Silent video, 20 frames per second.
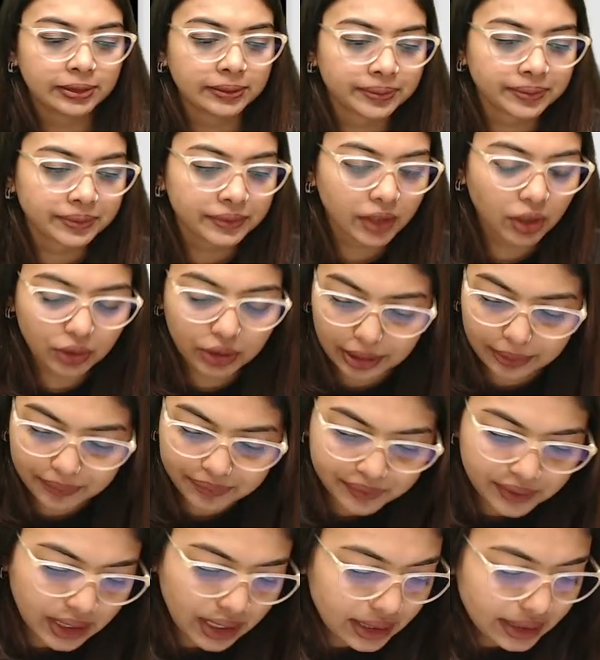Okay.
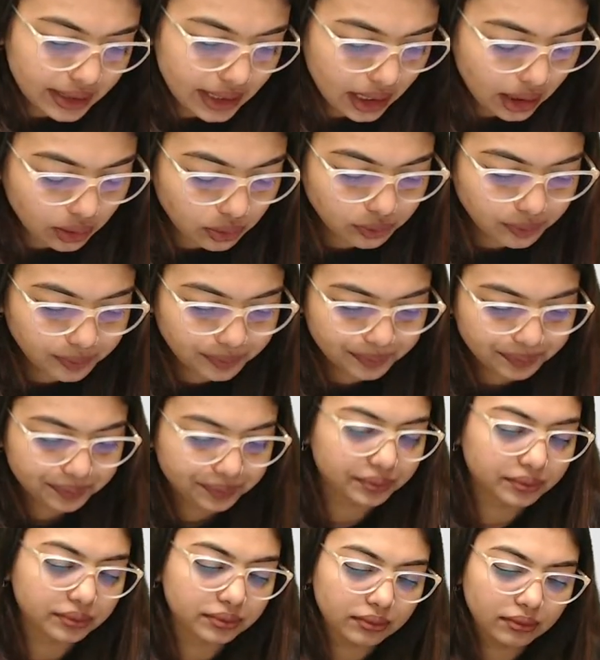Now,
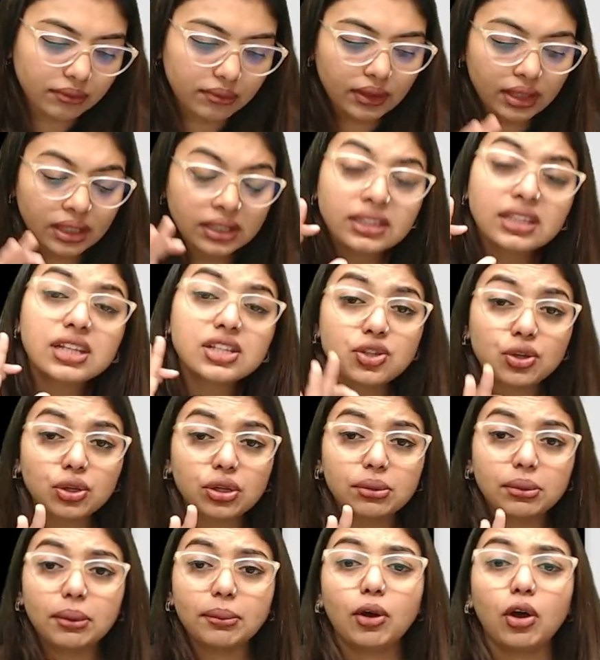this you
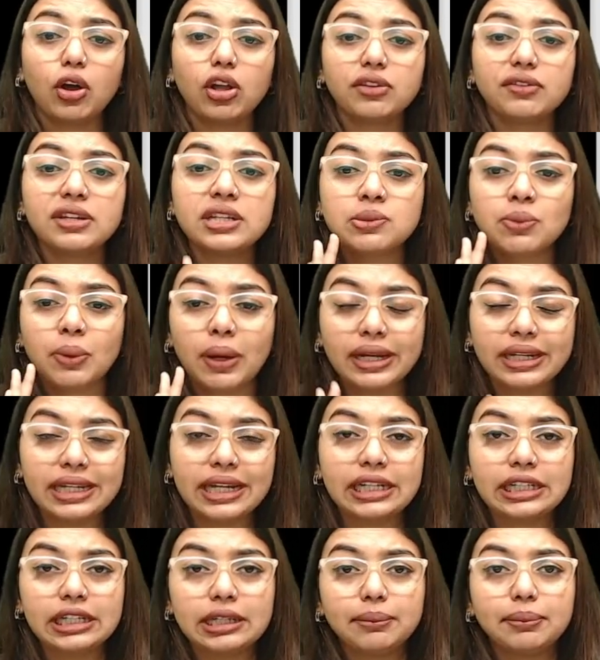remember always, 1
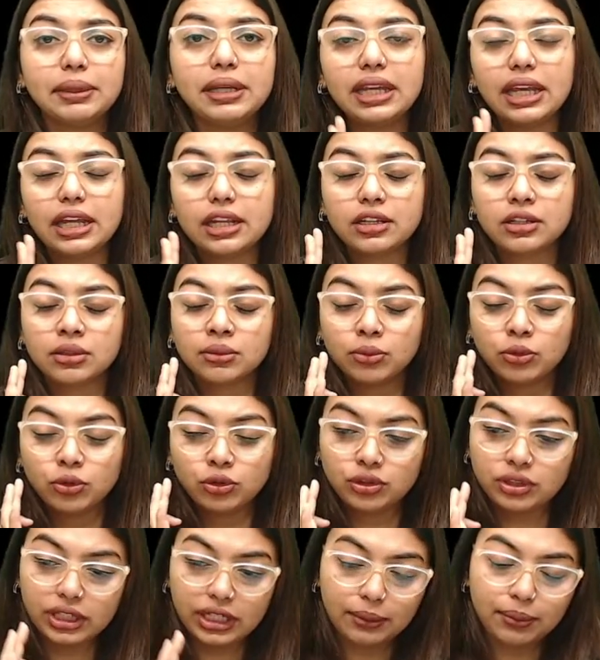ATP can
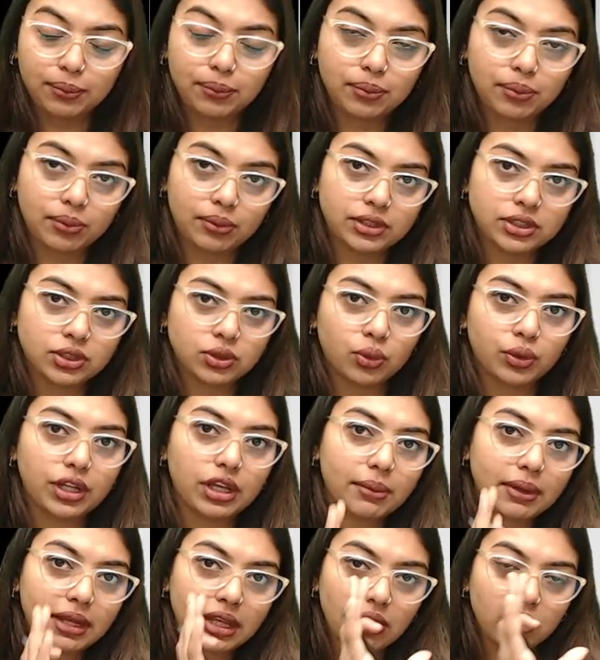remove 3
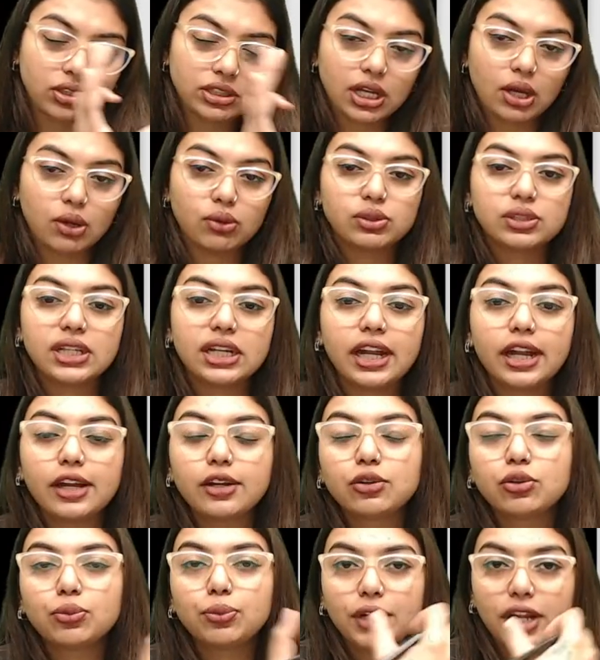sodium ions outside and
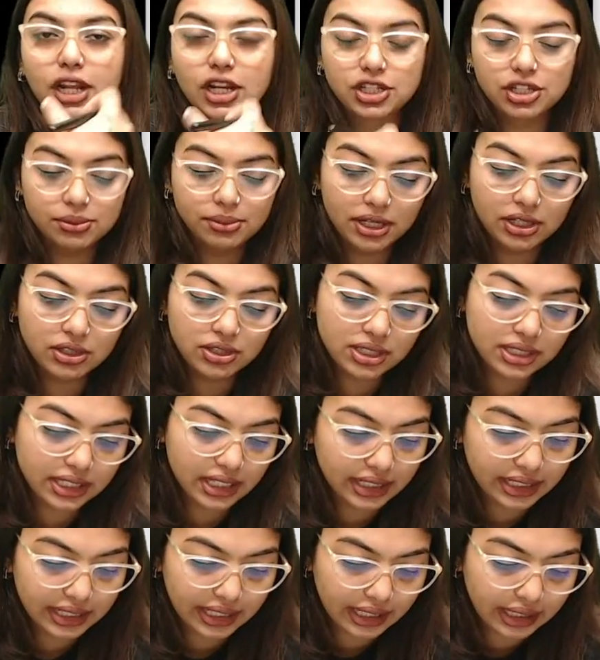2 potassium ions it
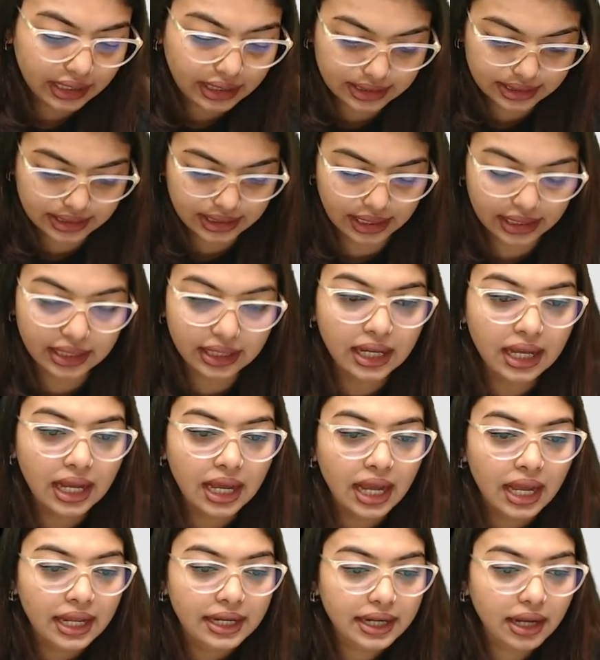can take inside.
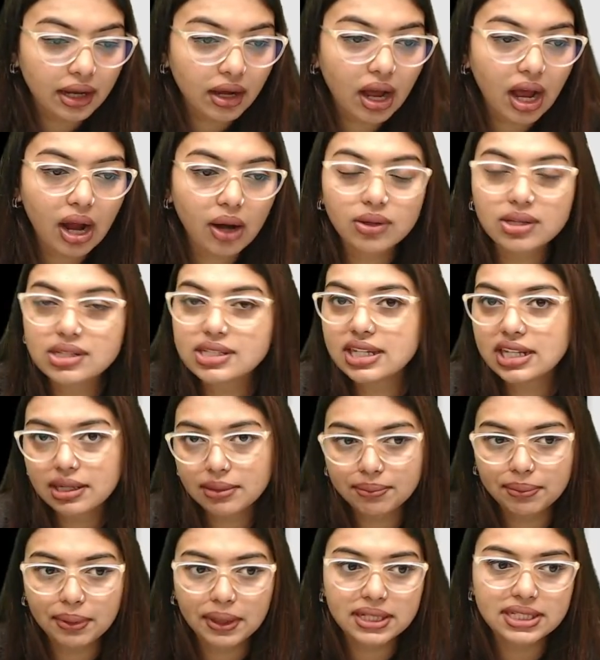Now, how does an
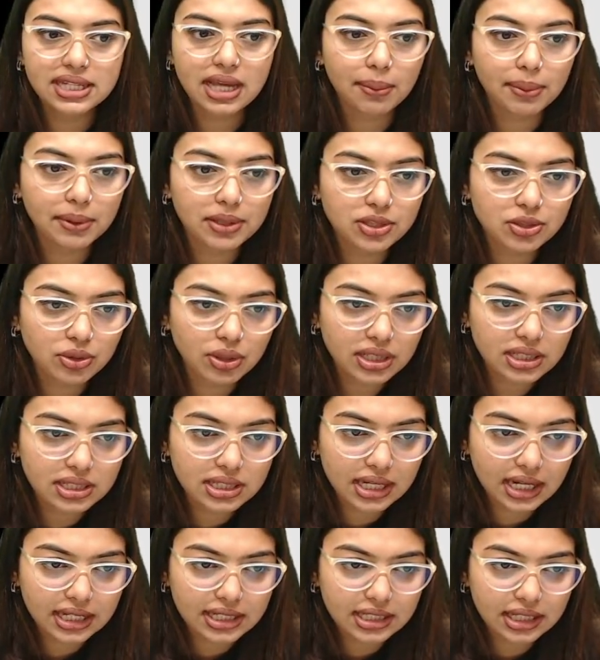impulse happen, students?
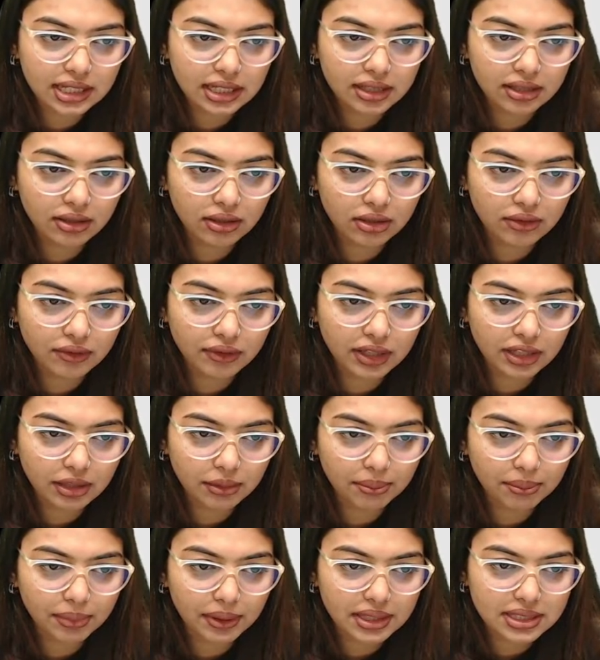Let's say here one
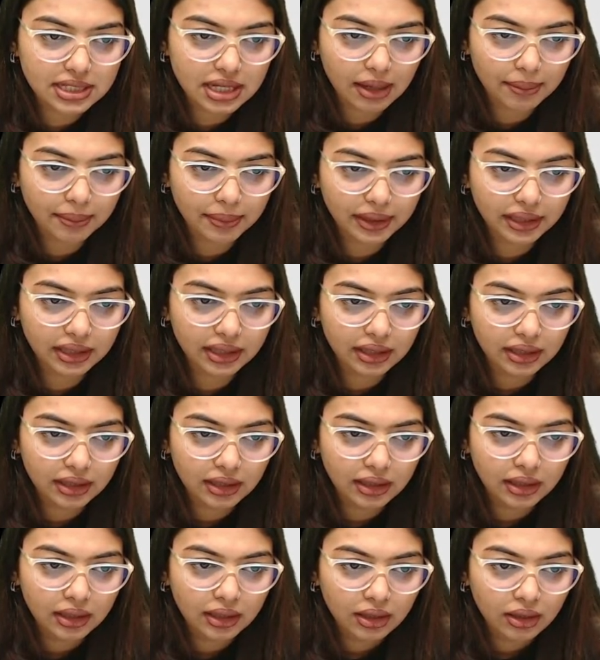impulse happened,
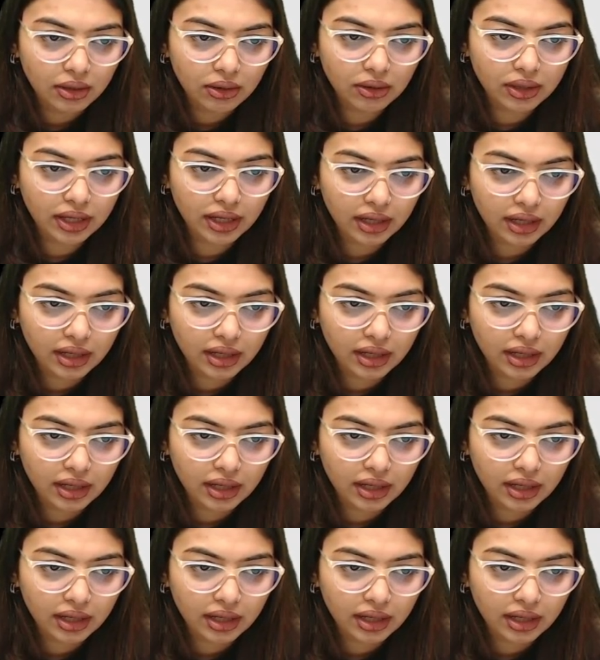okay,